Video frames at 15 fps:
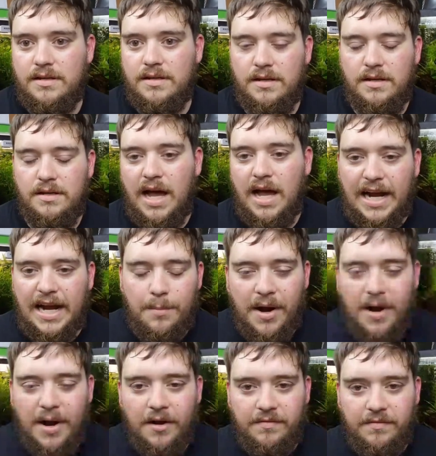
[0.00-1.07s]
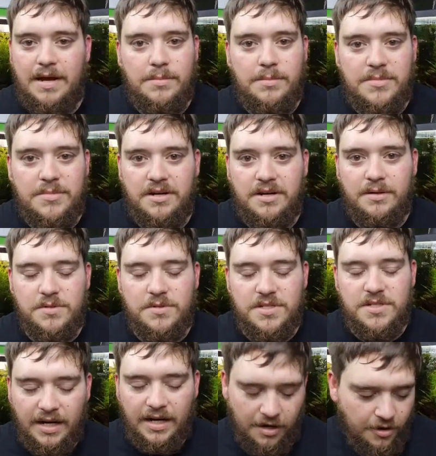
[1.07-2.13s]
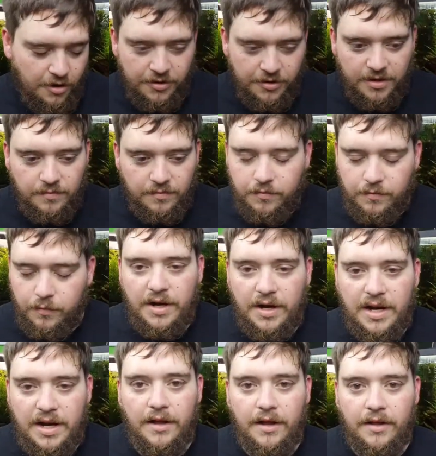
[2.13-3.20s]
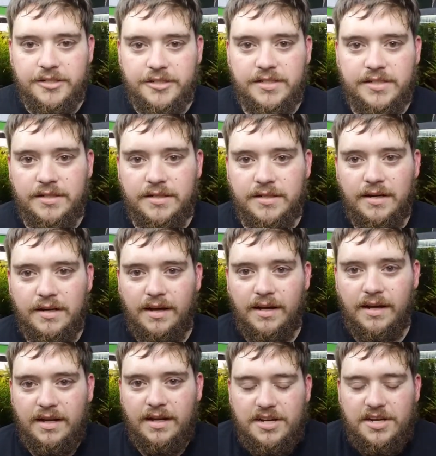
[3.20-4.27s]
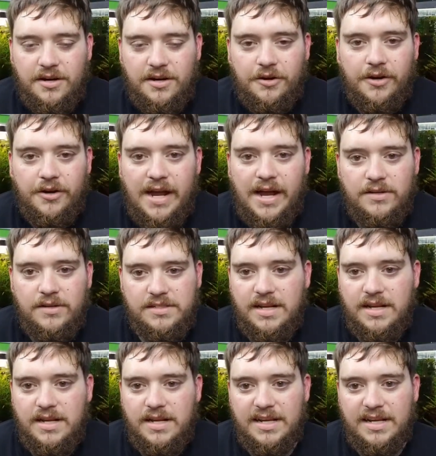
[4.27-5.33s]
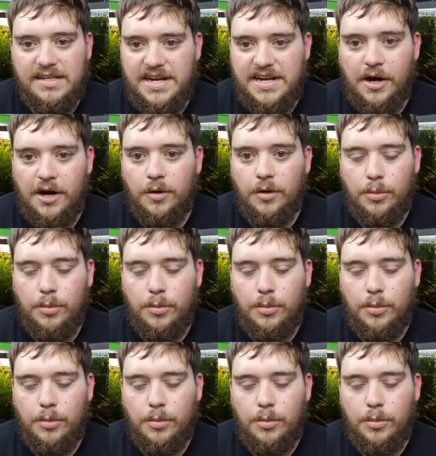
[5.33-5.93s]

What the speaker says: I got mine off Amazon. It was like $140. It does 100 gallons a day. It's terrible.